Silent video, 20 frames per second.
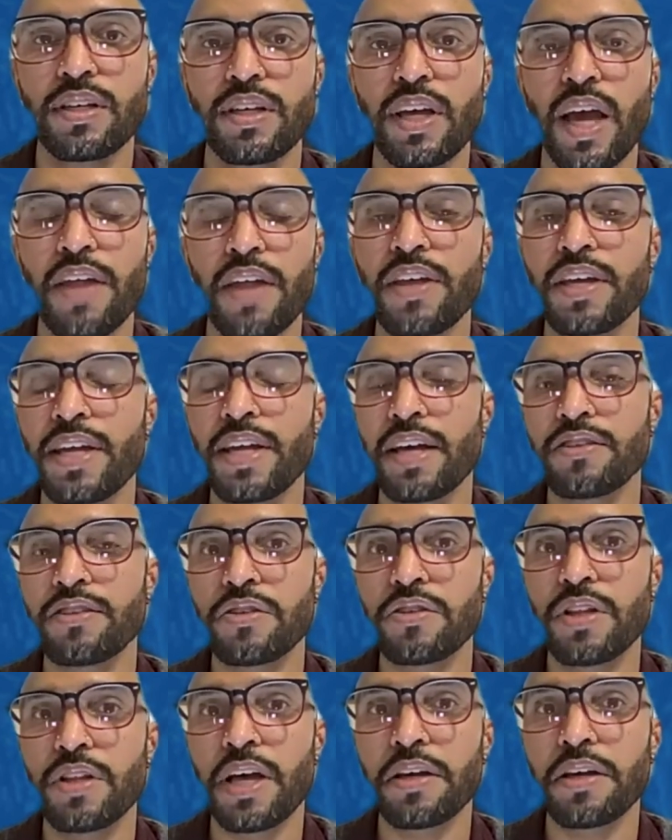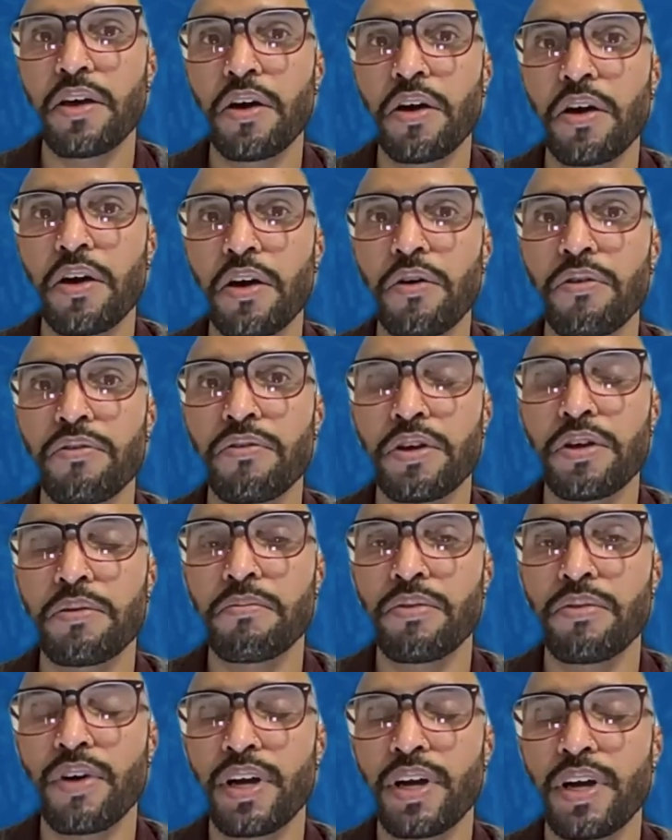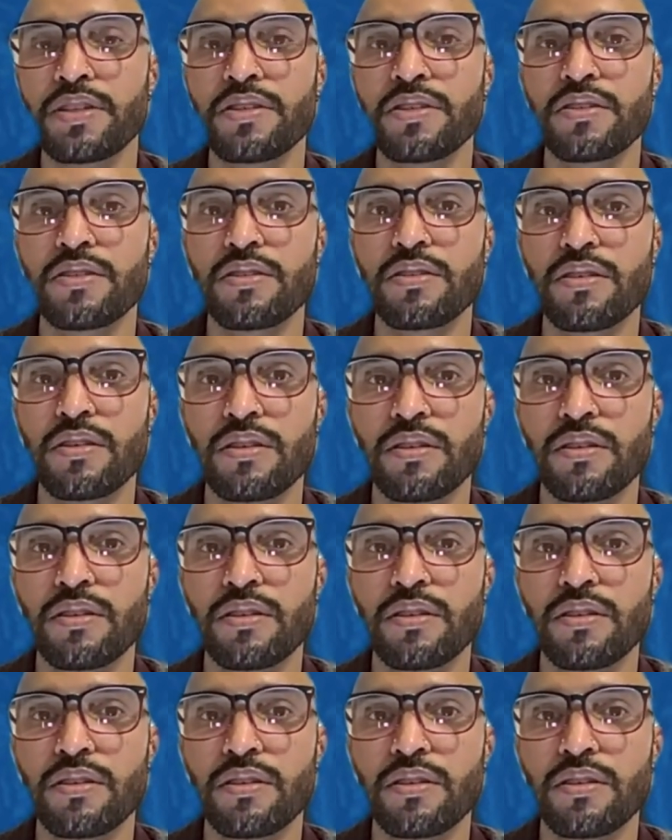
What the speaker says: And then as you let go of the embrace,